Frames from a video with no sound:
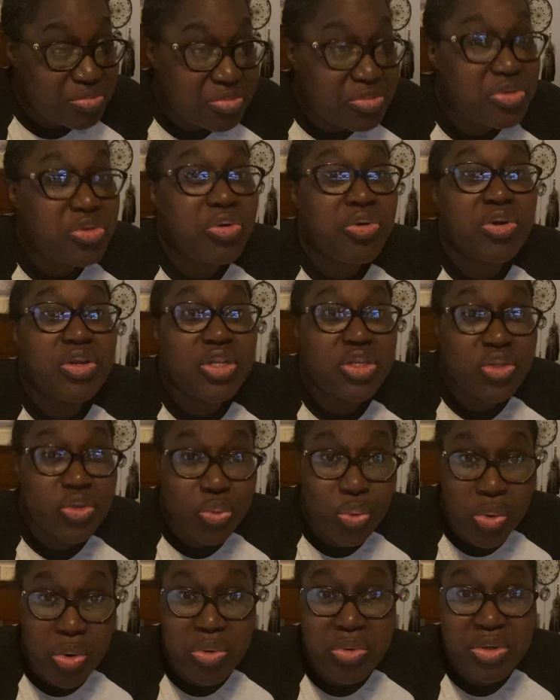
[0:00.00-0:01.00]
during this
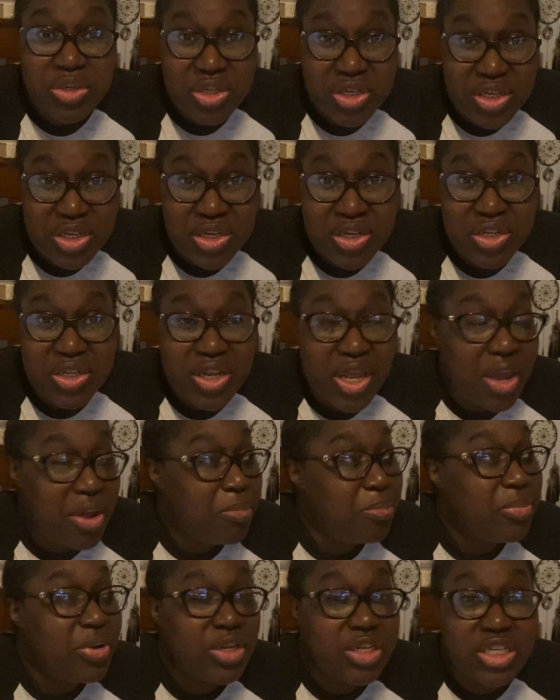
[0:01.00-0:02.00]
quarantine
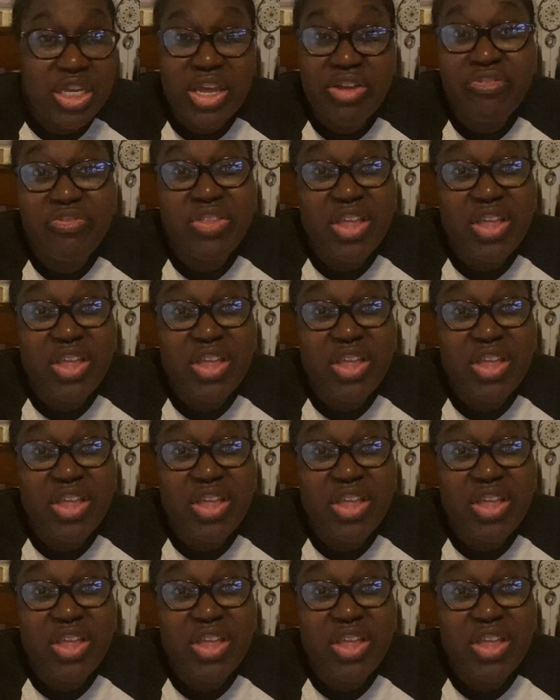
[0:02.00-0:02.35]
that much have